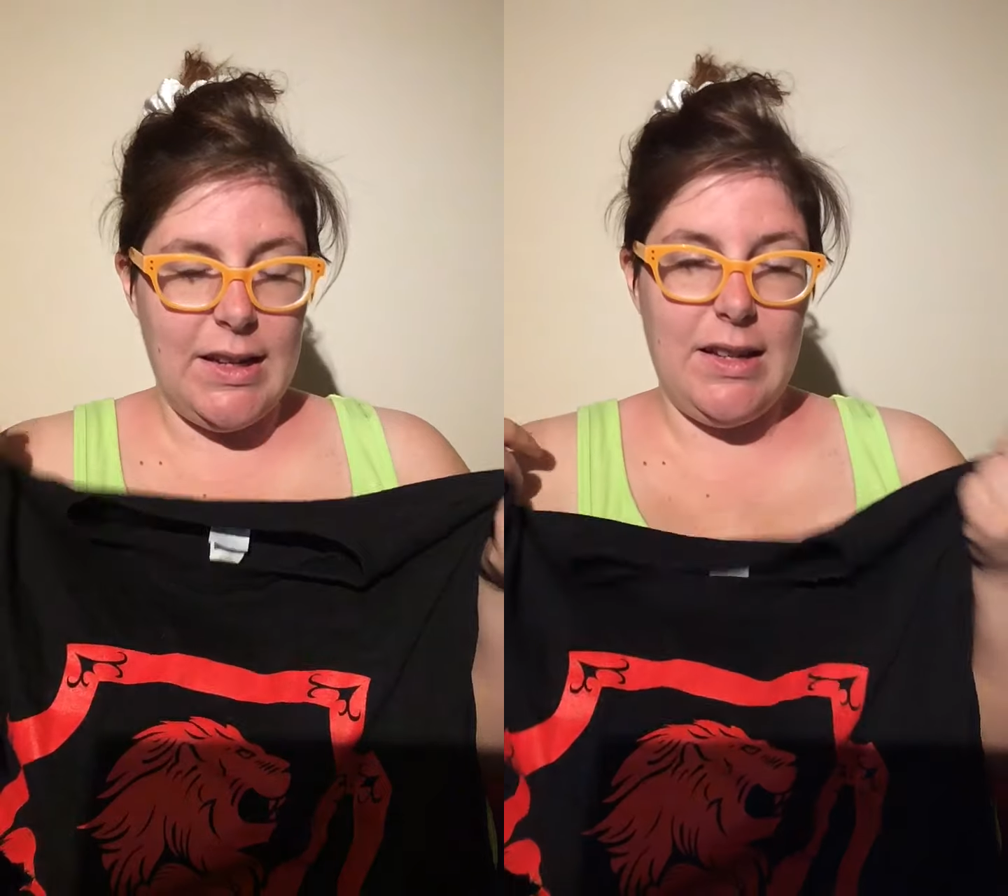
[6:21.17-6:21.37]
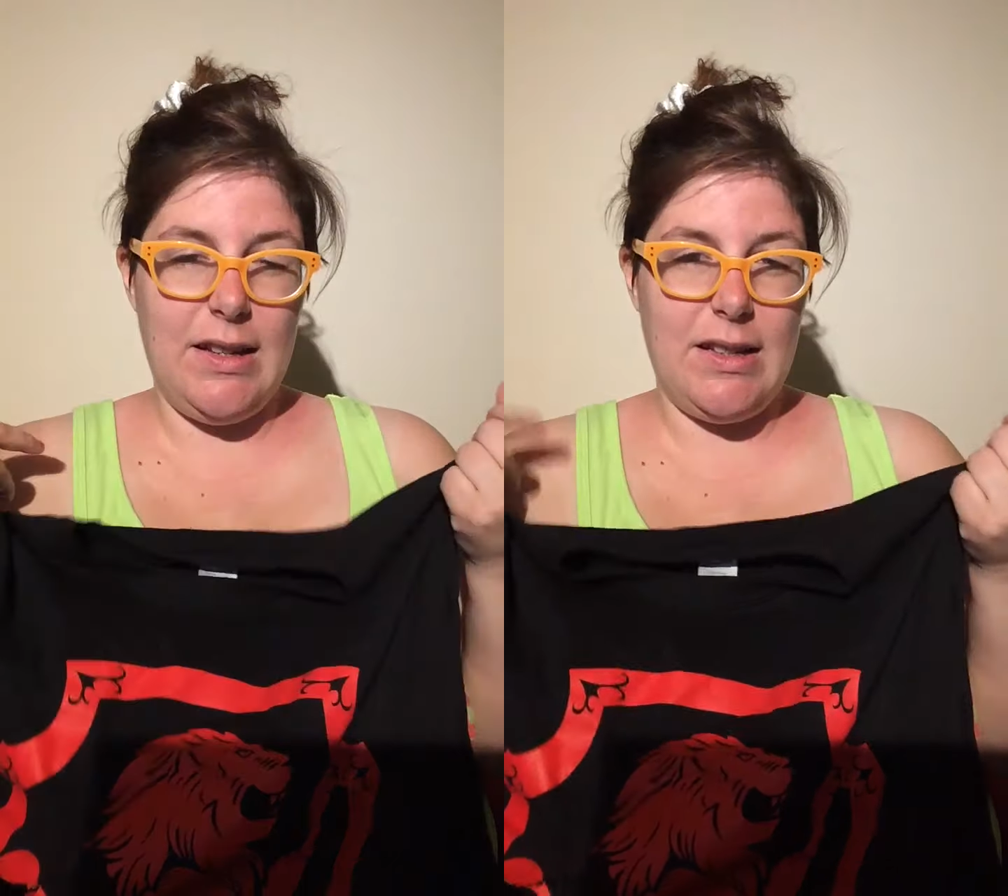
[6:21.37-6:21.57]

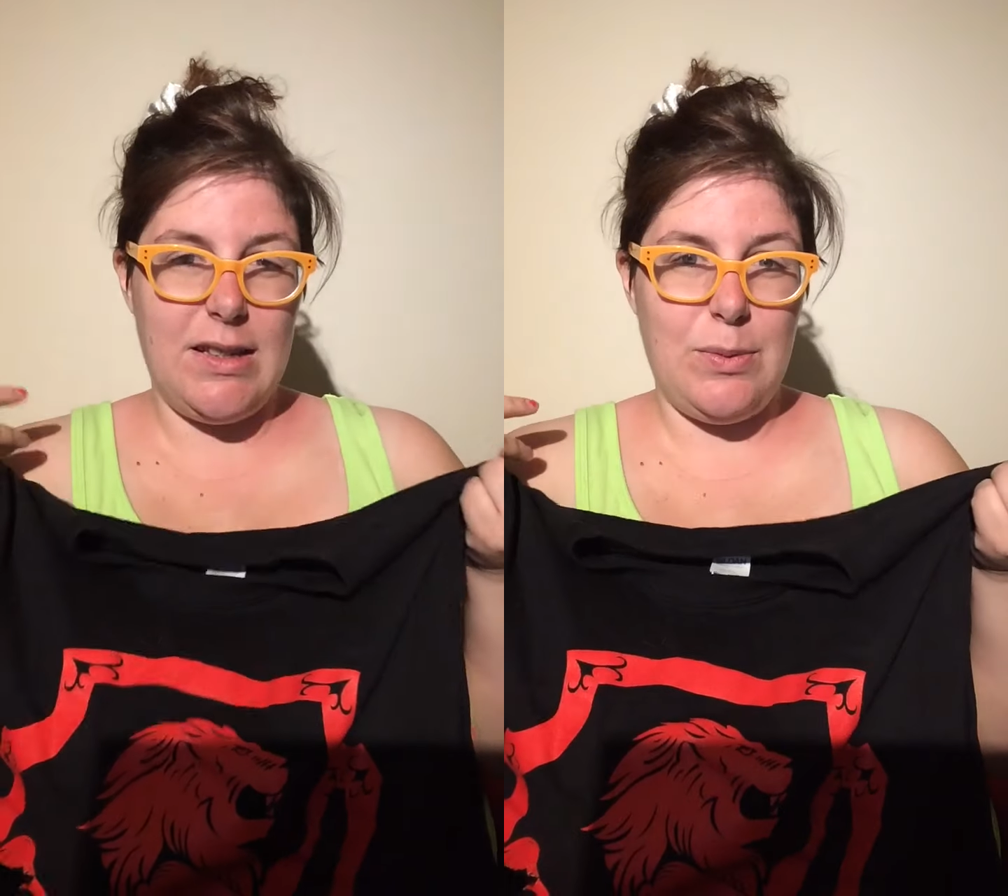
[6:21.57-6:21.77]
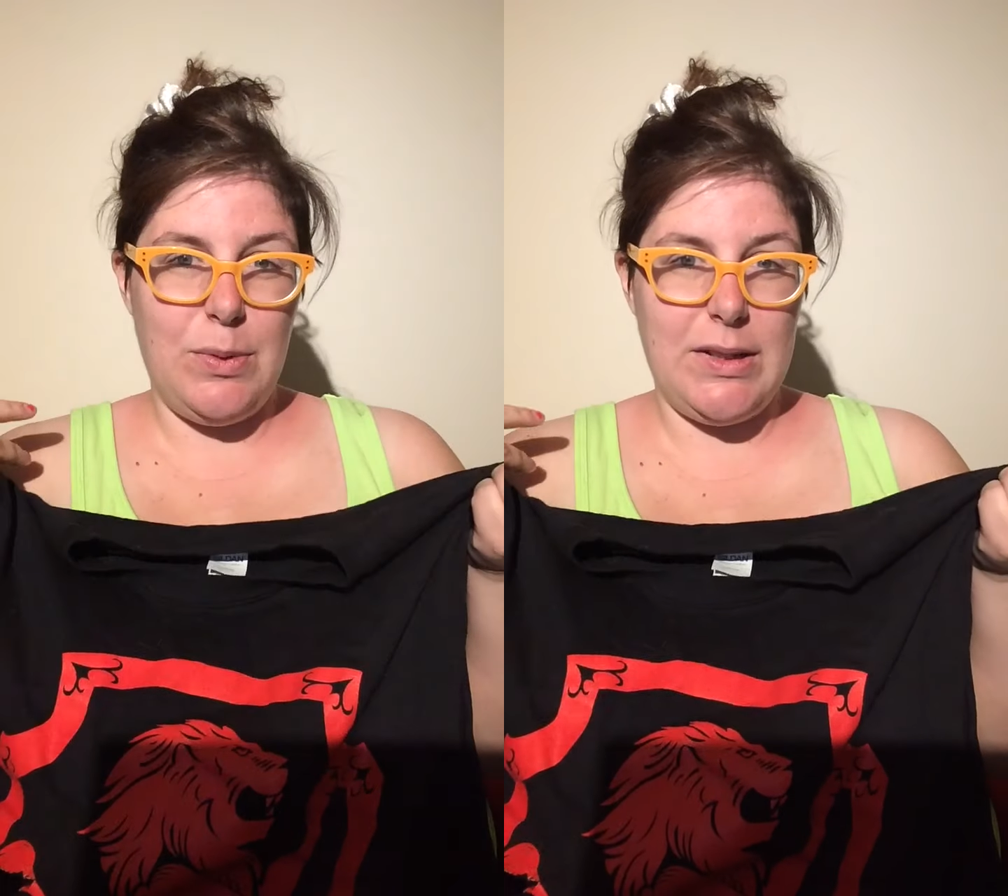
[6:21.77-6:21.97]

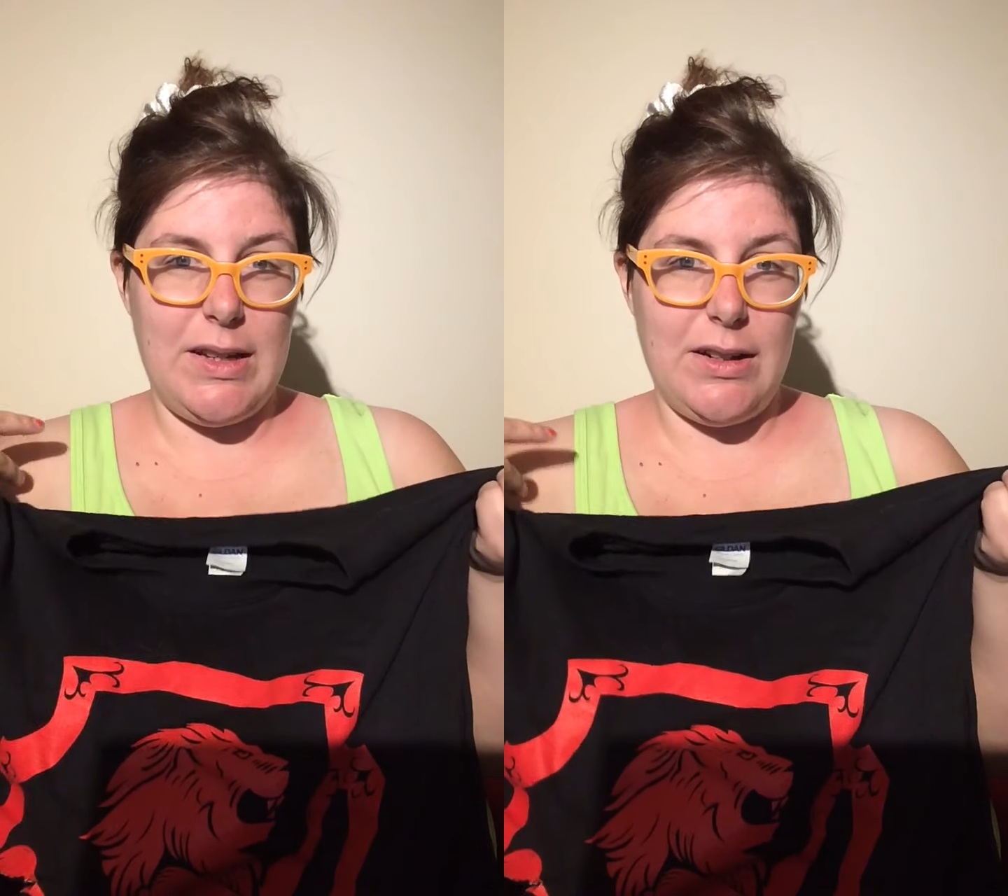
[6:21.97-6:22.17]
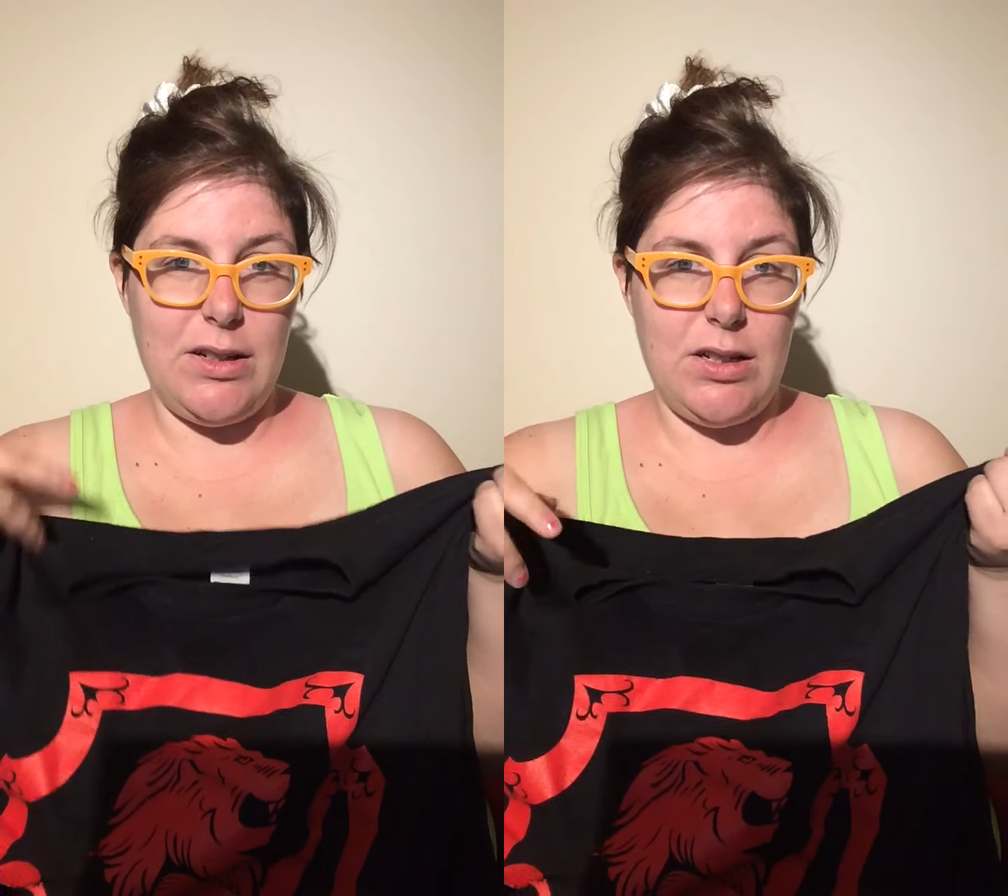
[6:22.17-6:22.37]
it was
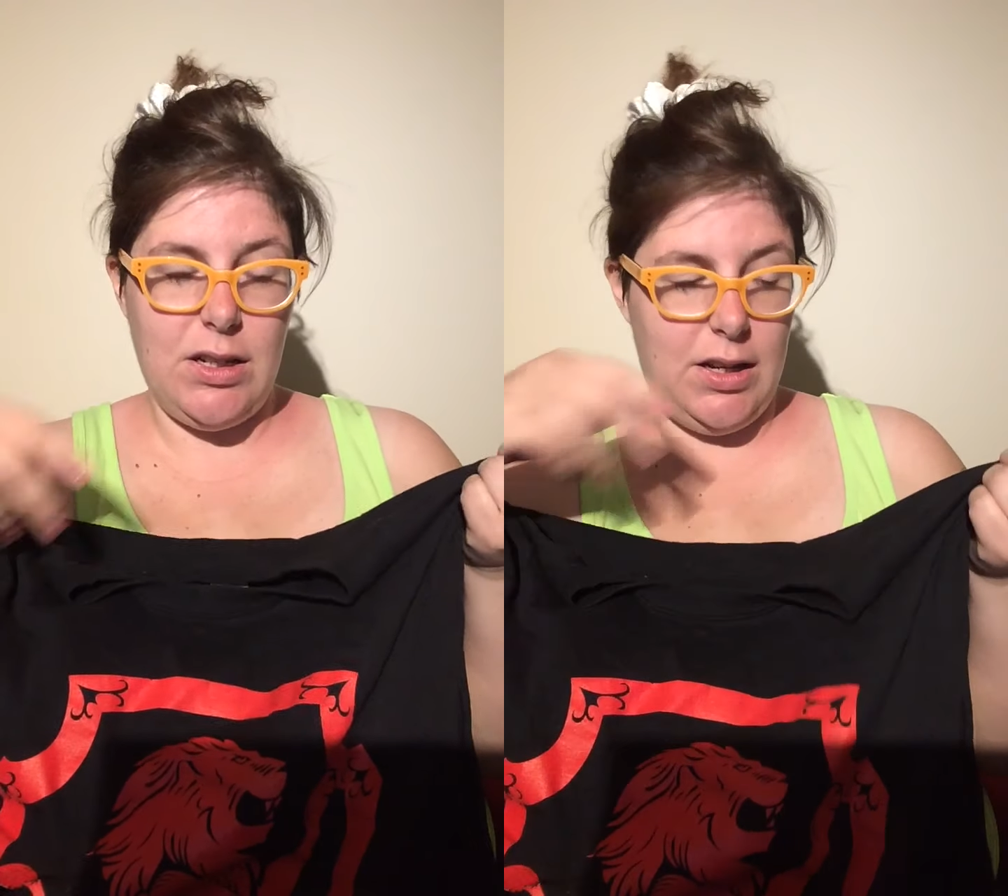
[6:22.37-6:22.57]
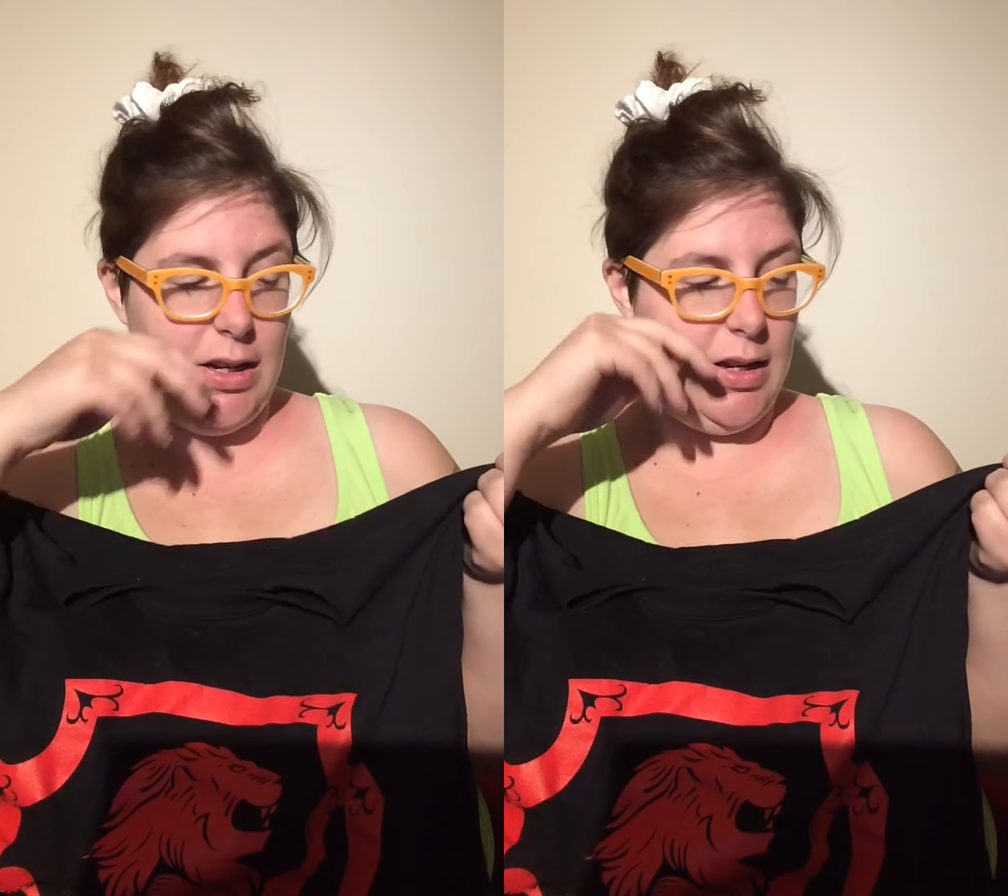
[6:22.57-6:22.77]

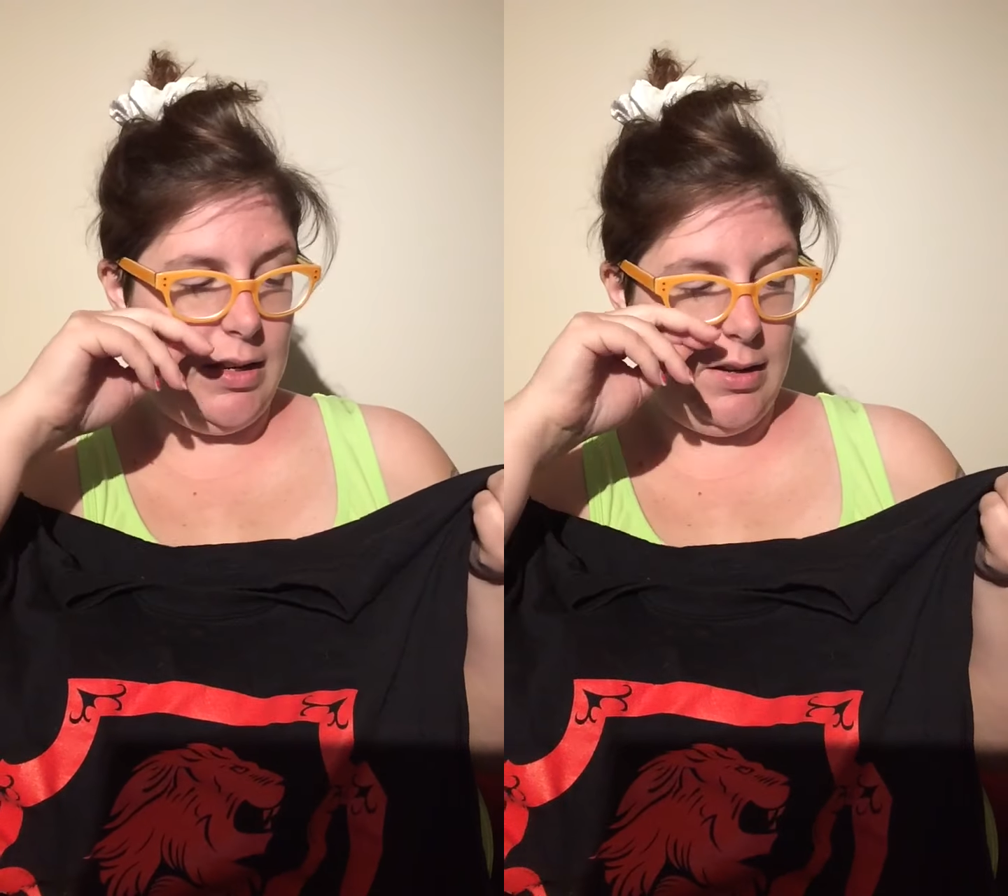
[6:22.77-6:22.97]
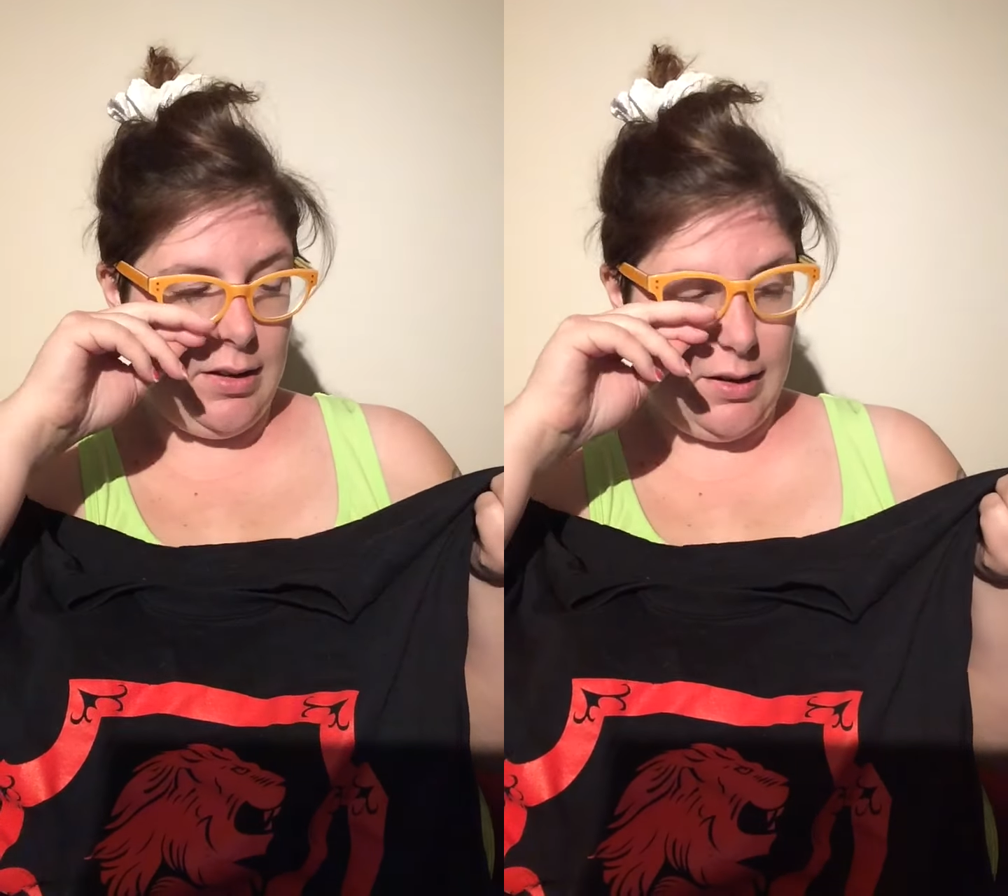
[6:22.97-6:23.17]
actually